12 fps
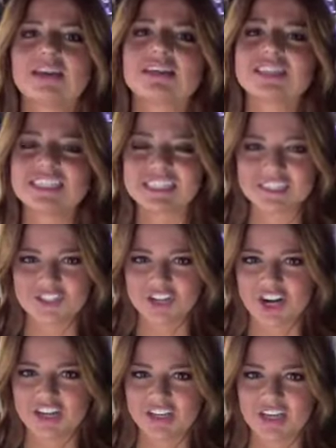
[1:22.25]
Listen
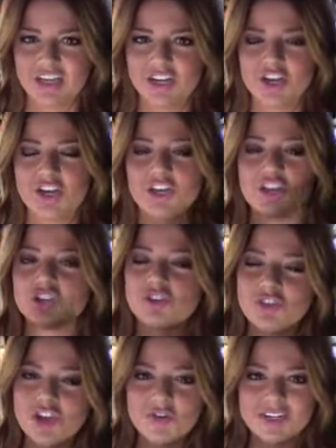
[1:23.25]
Charlie, you
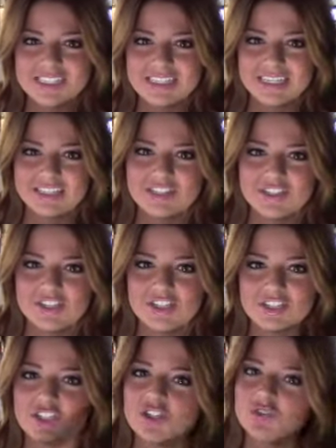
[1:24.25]
know us dancers.
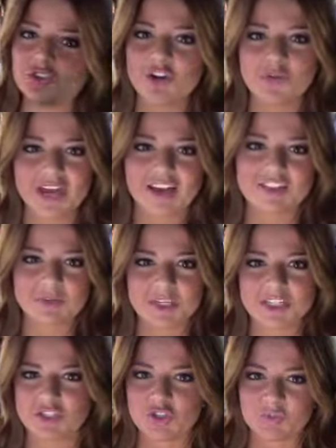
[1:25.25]
You know we have to be
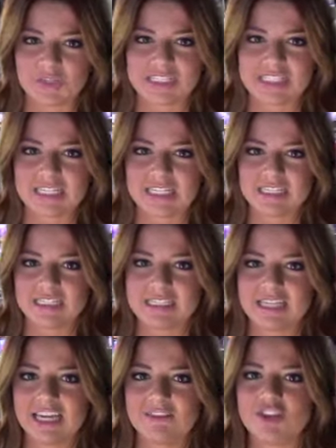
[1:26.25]
in two pieces.
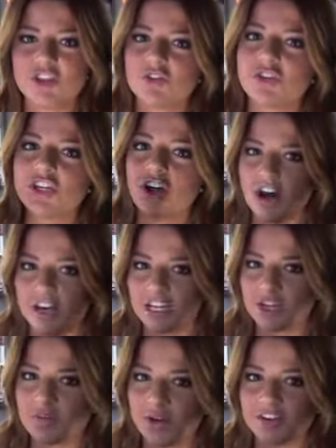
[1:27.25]
Even though y'all get
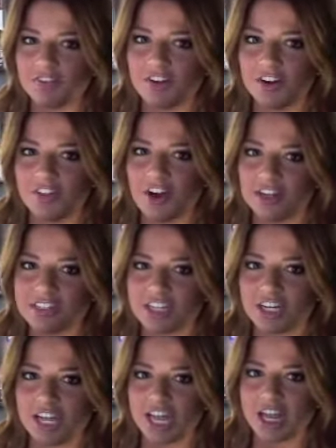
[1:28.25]
a break for the
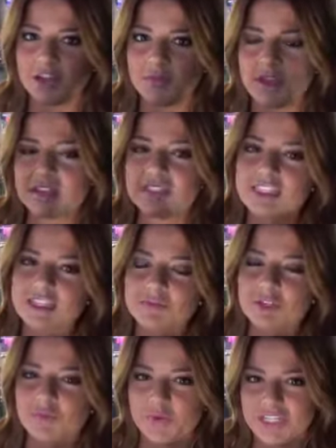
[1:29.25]
All-Star game, doesn't
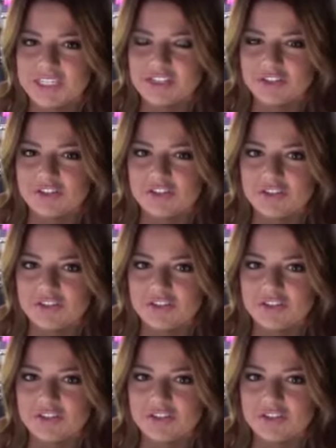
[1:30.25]
mean we do.